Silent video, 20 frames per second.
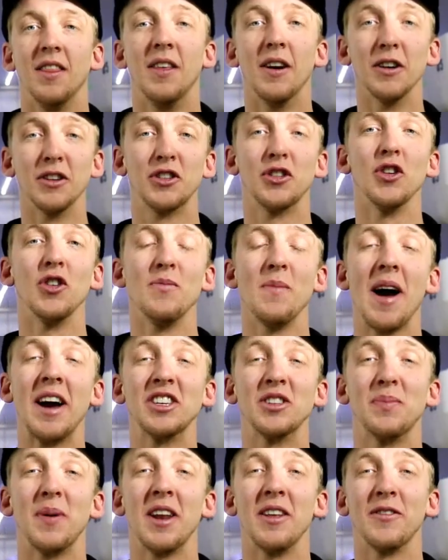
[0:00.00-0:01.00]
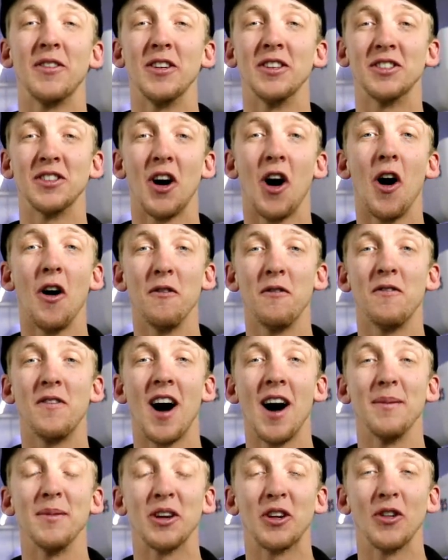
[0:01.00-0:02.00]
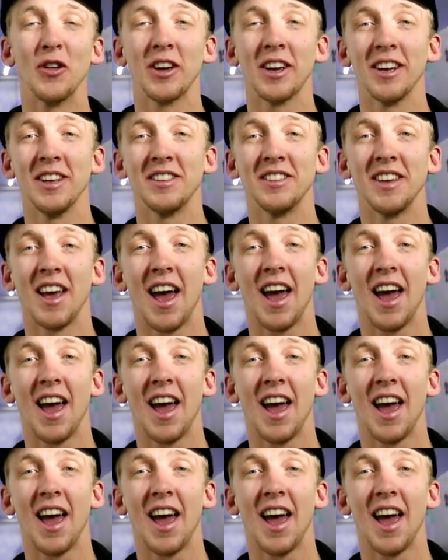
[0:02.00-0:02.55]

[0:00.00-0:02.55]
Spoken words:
There are two major benefits of farming crickets,